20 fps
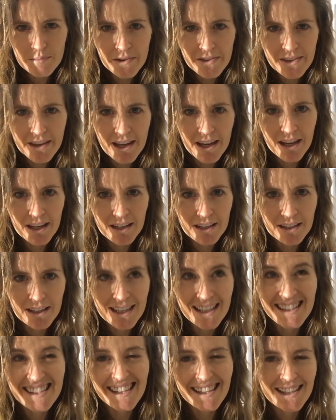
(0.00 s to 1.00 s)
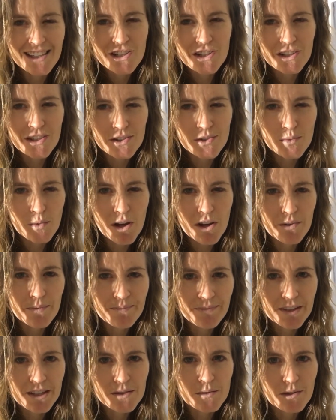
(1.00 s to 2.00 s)
but then insulation as well,
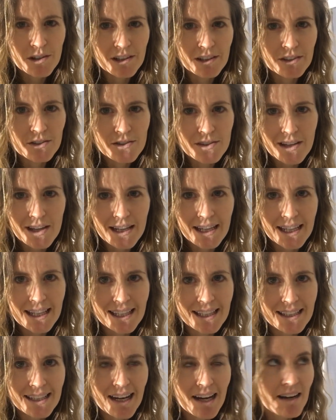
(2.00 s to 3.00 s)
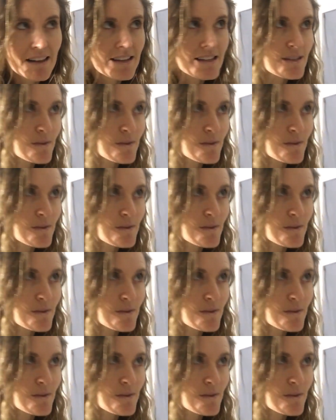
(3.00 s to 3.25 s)
because we're gonna lose a lot of heat out of